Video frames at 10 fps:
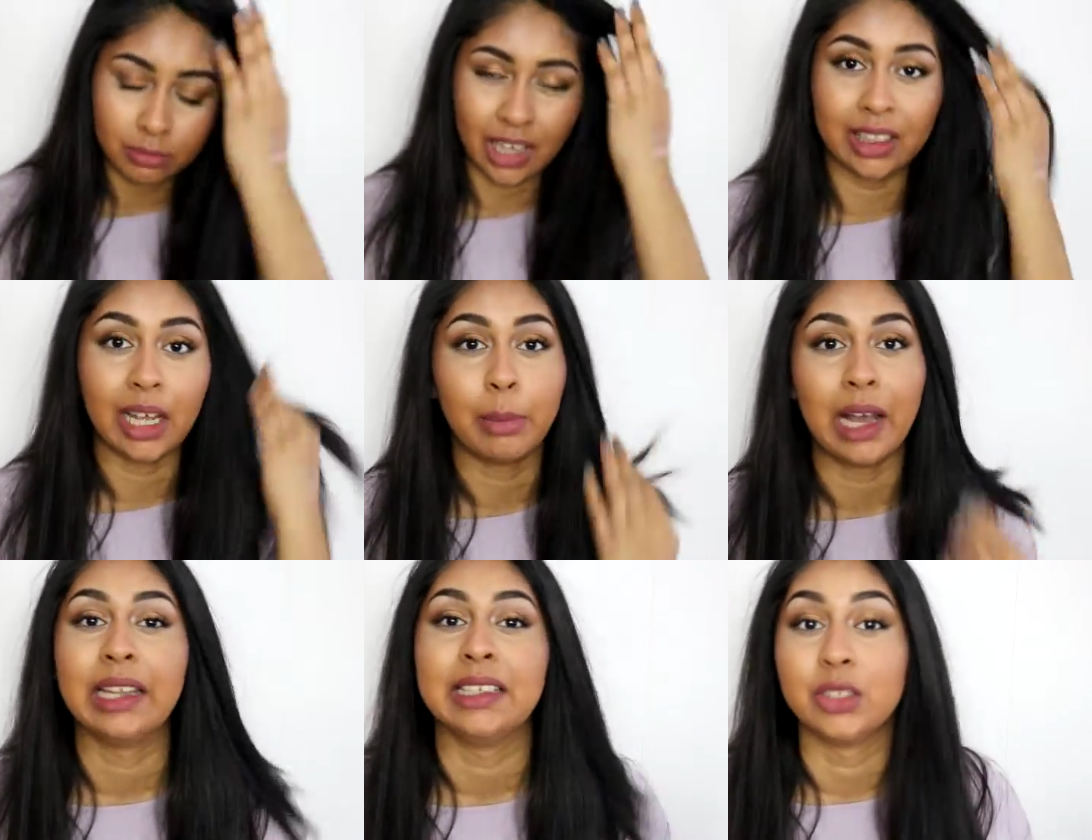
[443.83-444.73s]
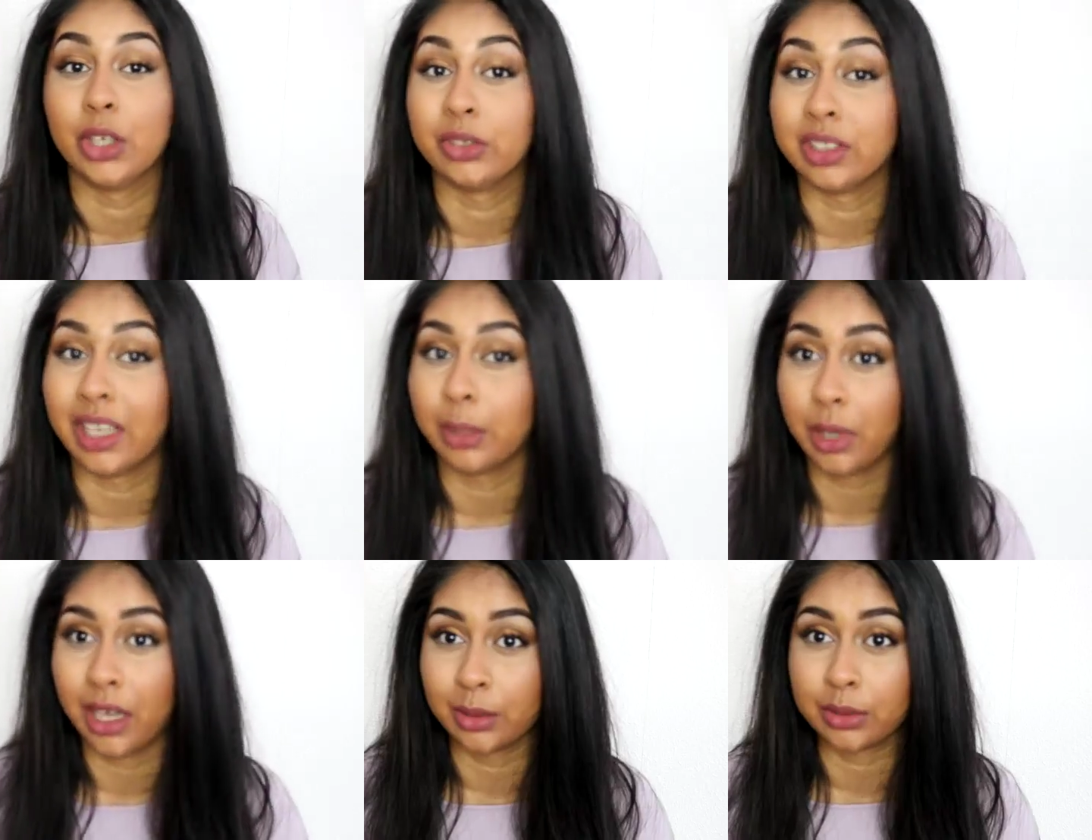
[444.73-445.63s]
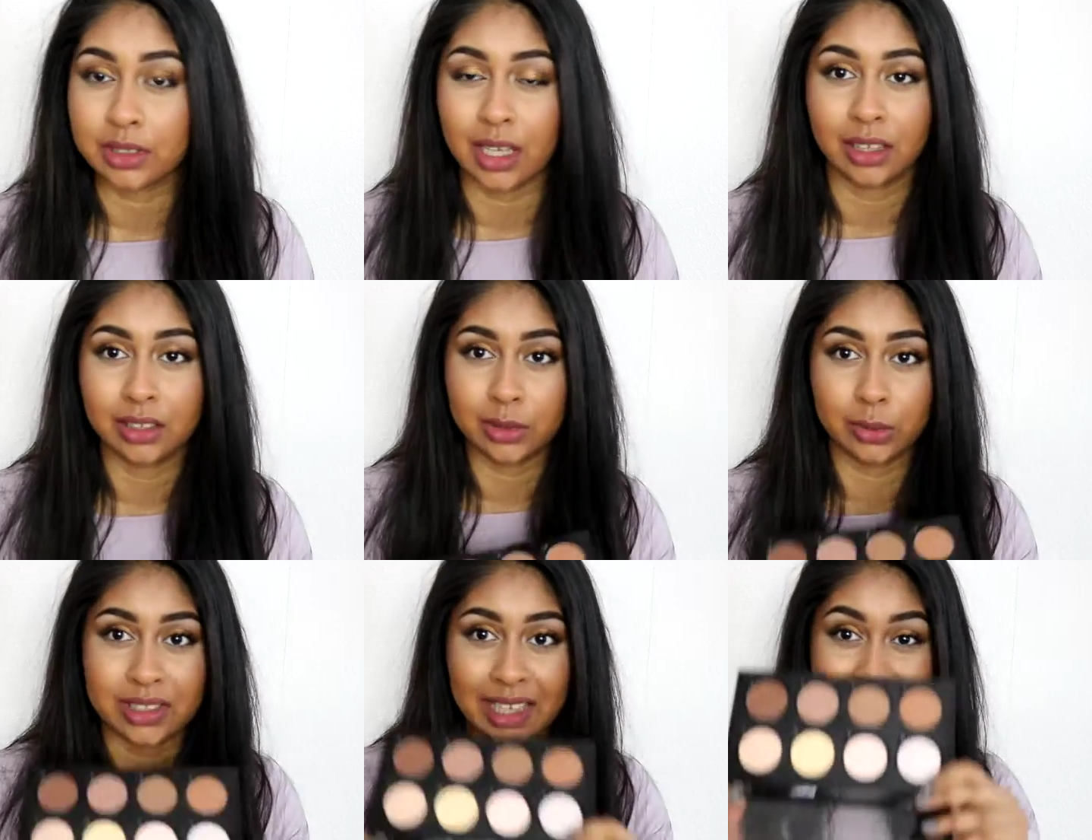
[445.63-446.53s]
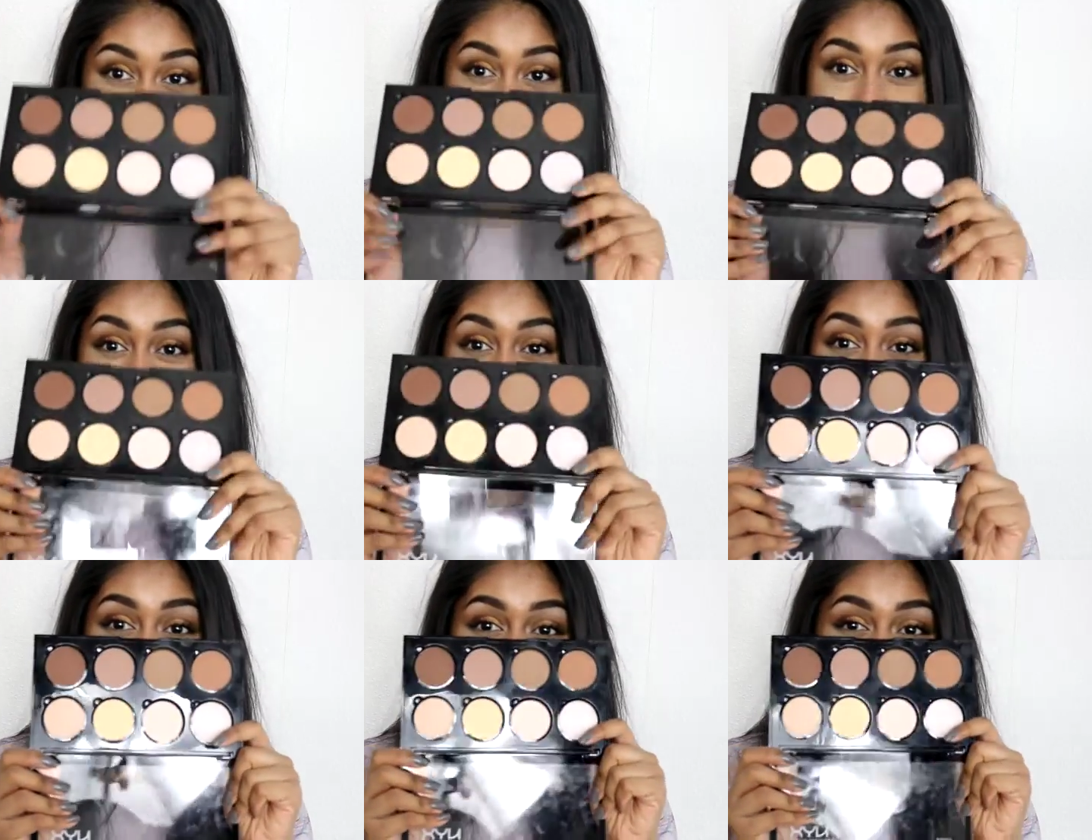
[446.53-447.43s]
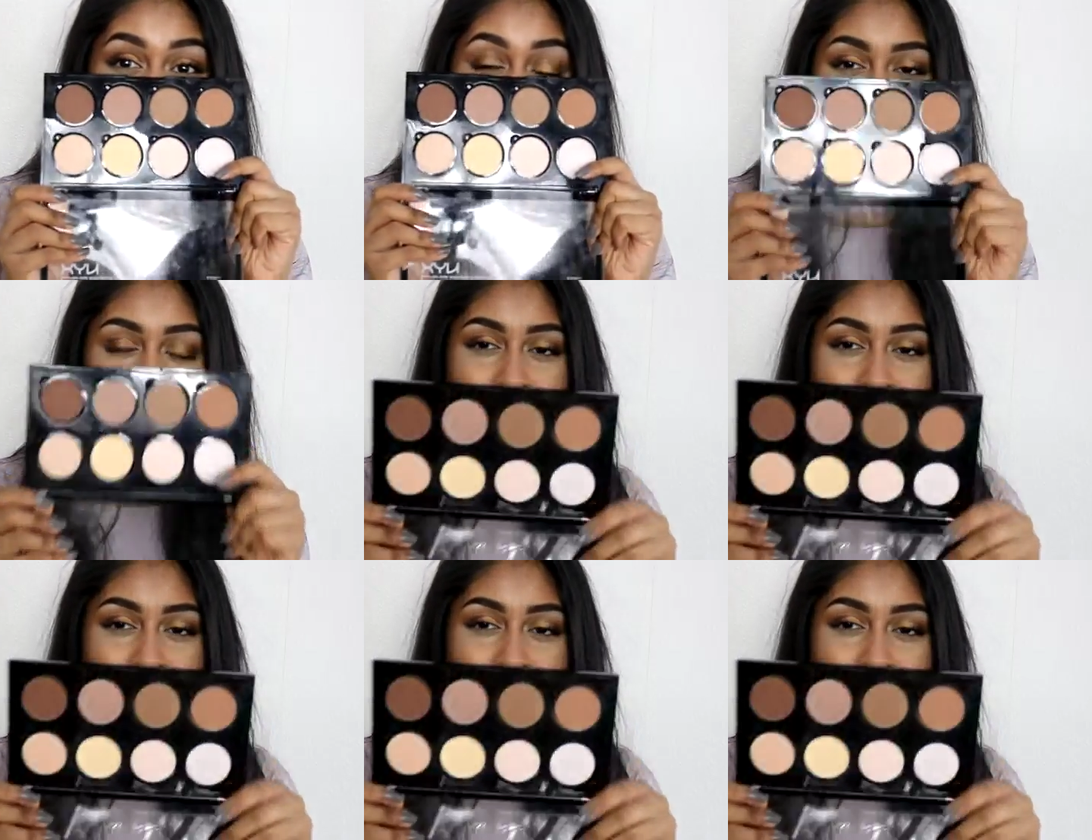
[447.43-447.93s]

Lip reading: and that palette is only £8 and this one's £18.